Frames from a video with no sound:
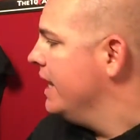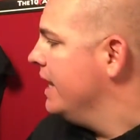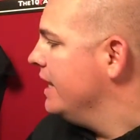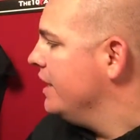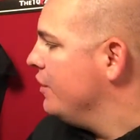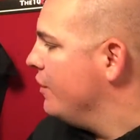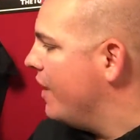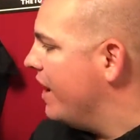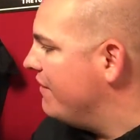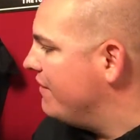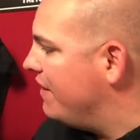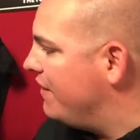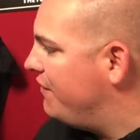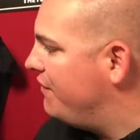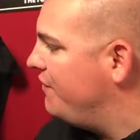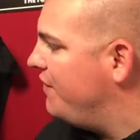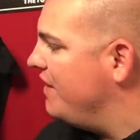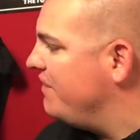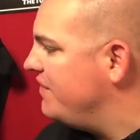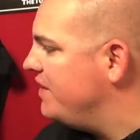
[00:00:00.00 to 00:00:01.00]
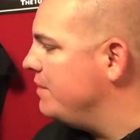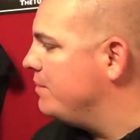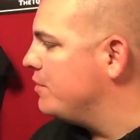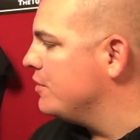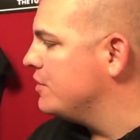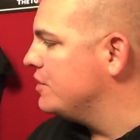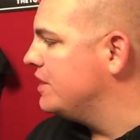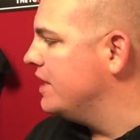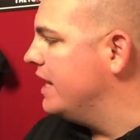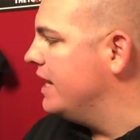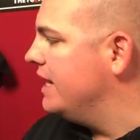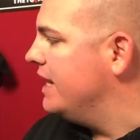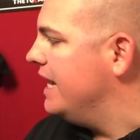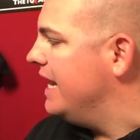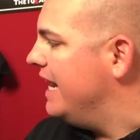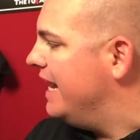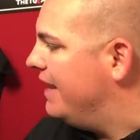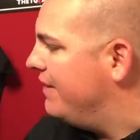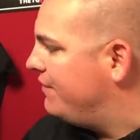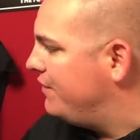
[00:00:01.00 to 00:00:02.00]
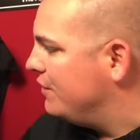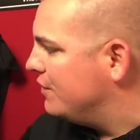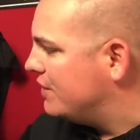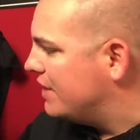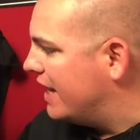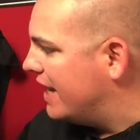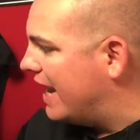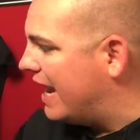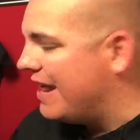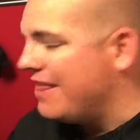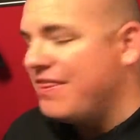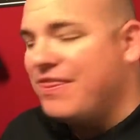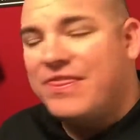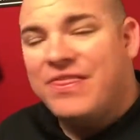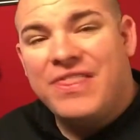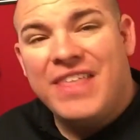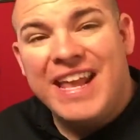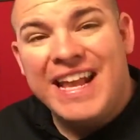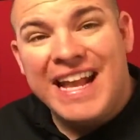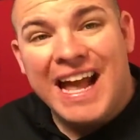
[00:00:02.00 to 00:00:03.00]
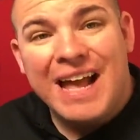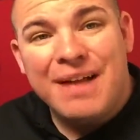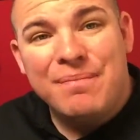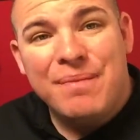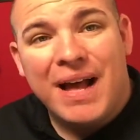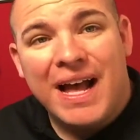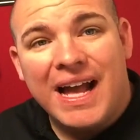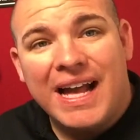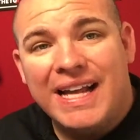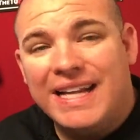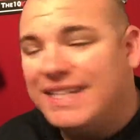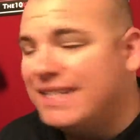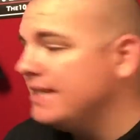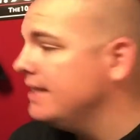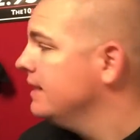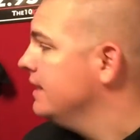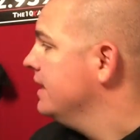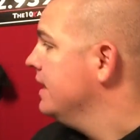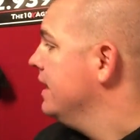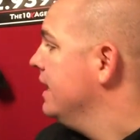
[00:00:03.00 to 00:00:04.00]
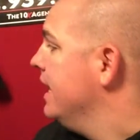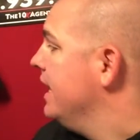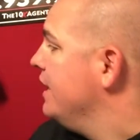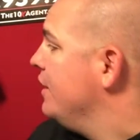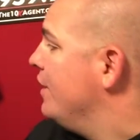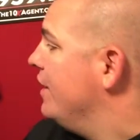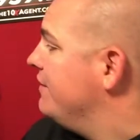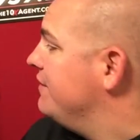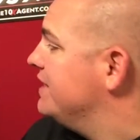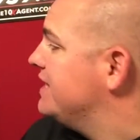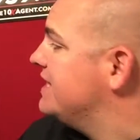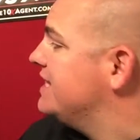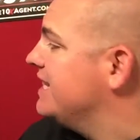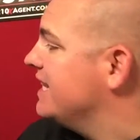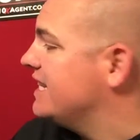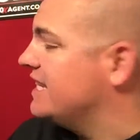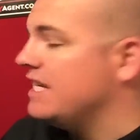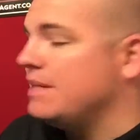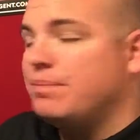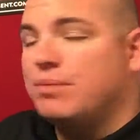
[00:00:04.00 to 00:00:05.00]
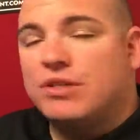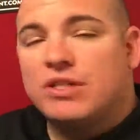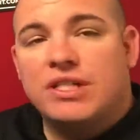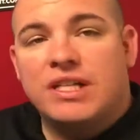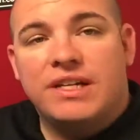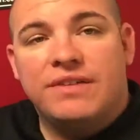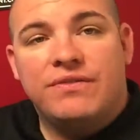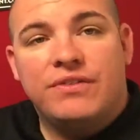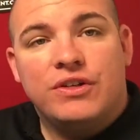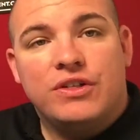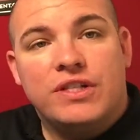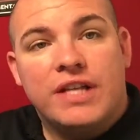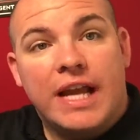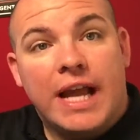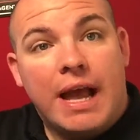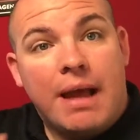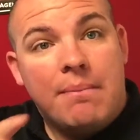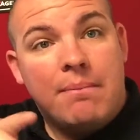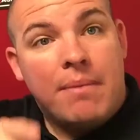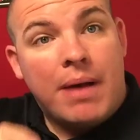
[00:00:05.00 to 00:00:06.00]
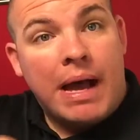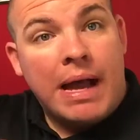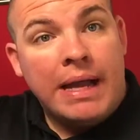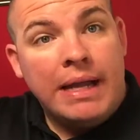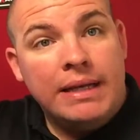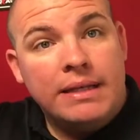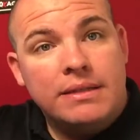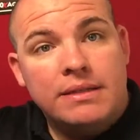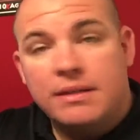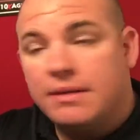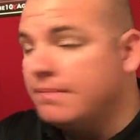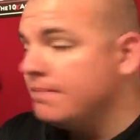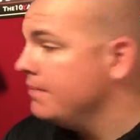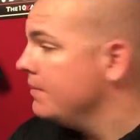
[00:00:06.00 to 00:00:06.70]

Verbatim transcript: You have a 50% if you say, I think I might. You have a 60% if you say, I might.